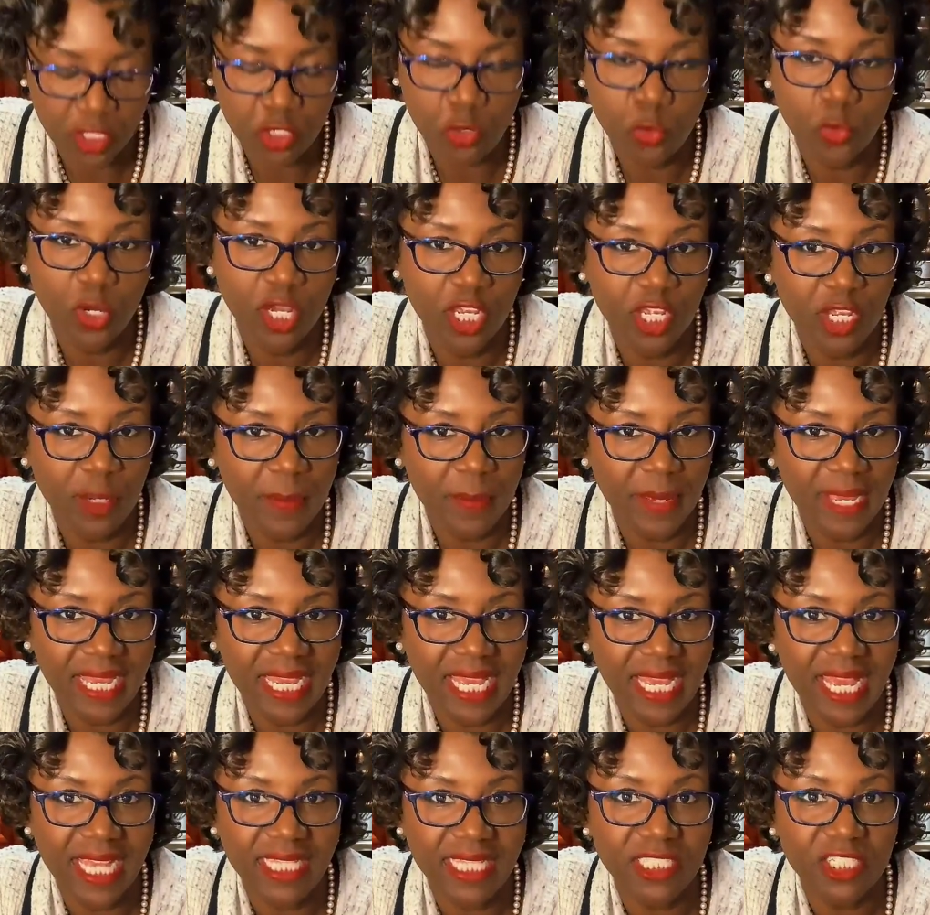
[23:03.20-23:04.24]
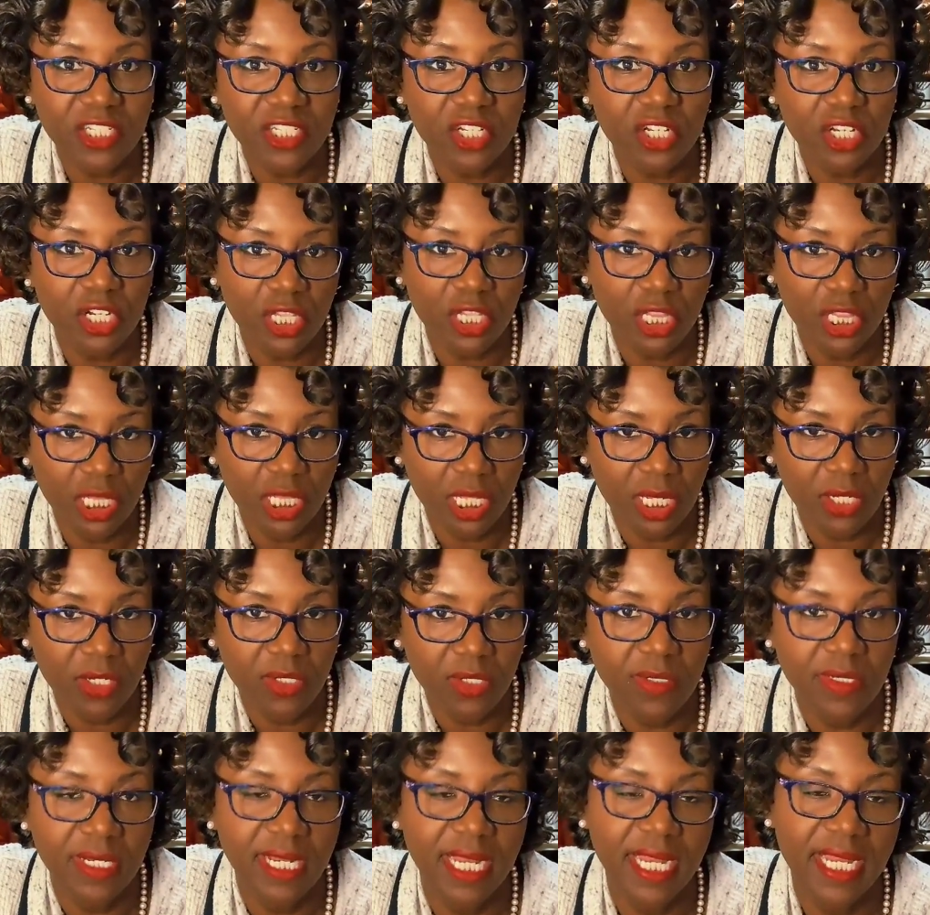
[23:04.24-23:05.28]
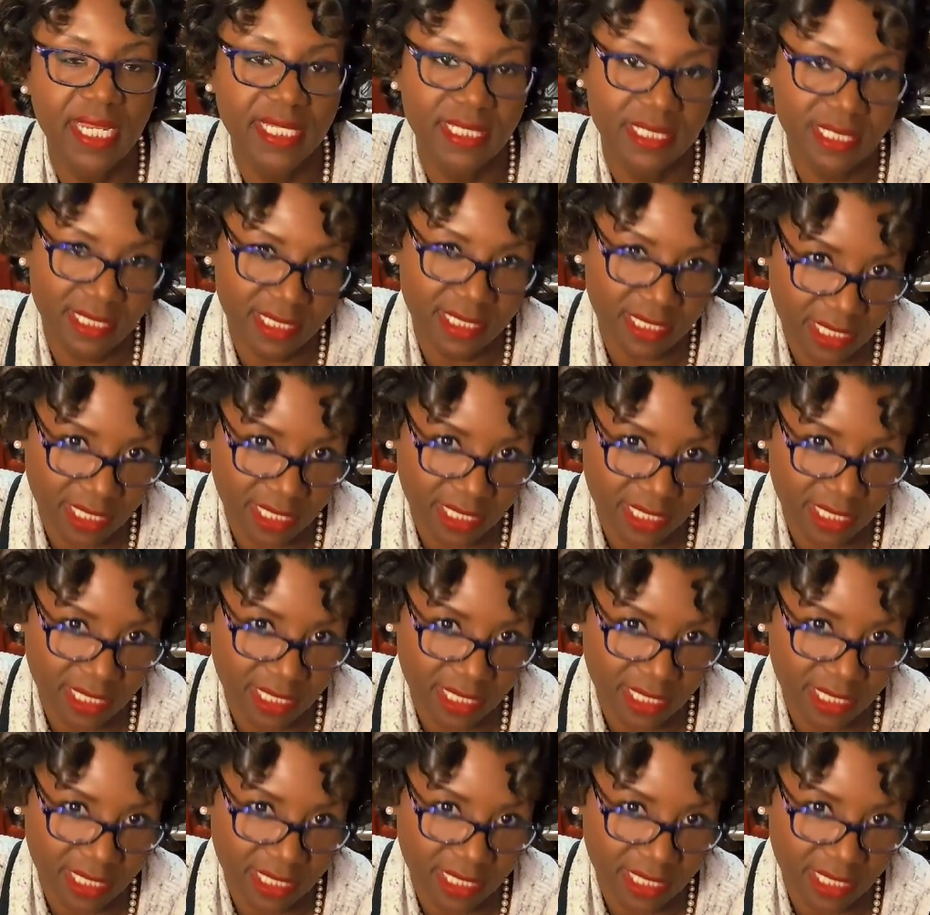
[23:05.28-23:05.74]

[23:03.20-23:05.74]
But you want your pancakes to cook low and